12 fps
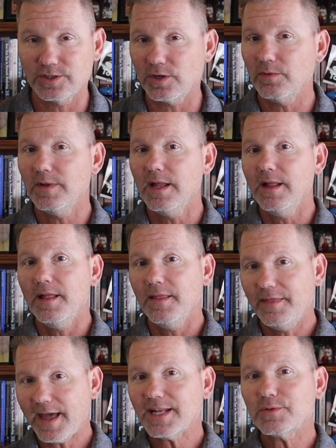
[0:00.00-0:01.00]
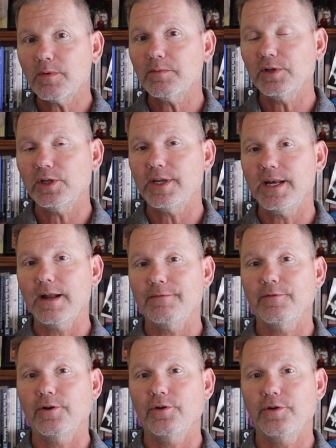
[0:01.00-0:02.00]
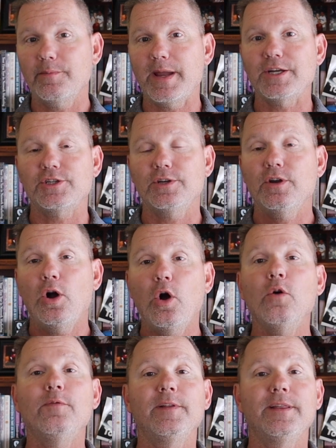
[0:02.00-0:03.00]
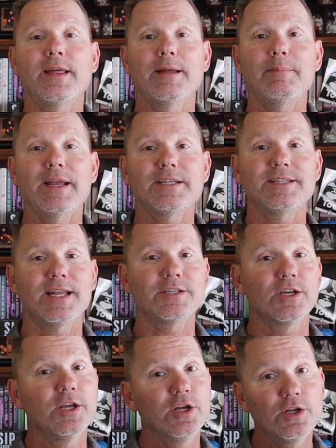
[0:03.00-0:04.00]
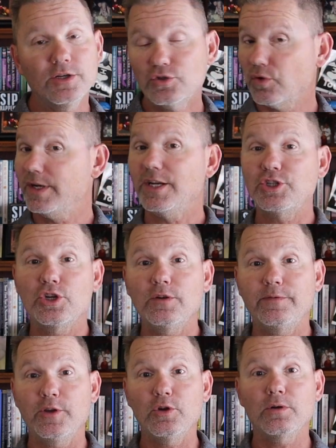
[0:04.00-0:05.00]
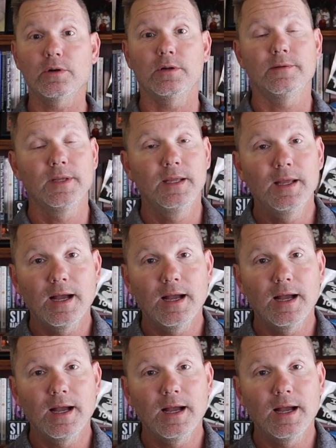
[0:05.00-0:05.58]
So that's what we're looking at for a cremation. Hopefully that makes sense. Traditional funeral.